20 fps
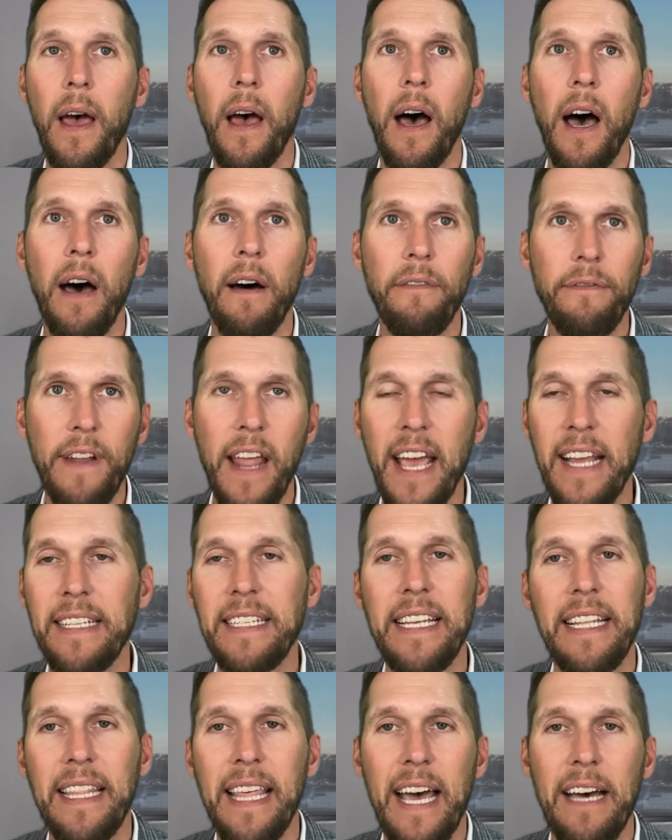of
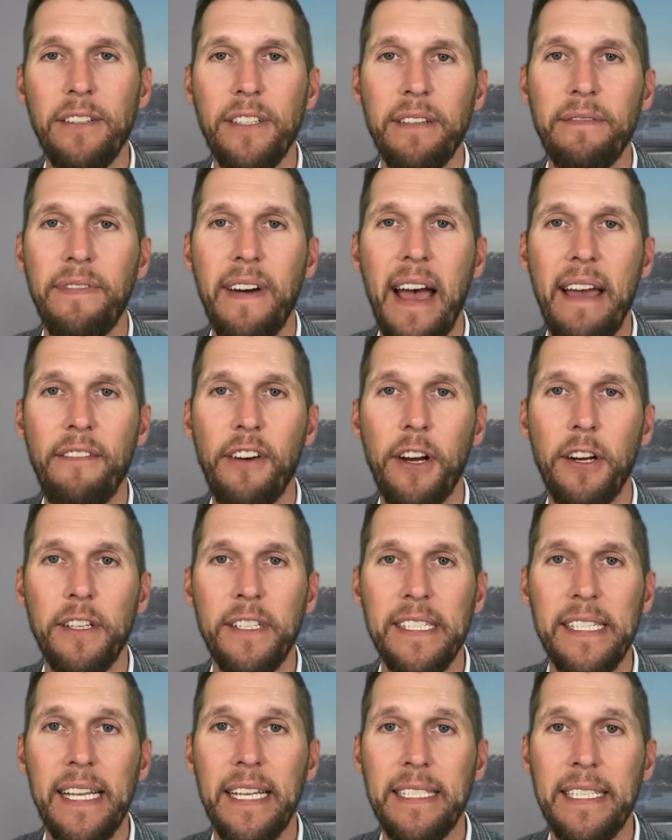
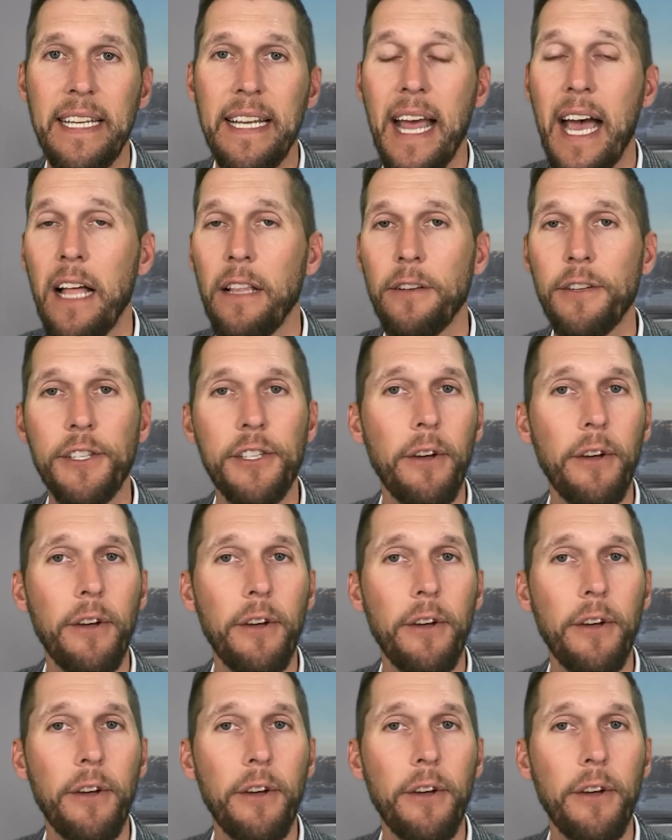$19,560.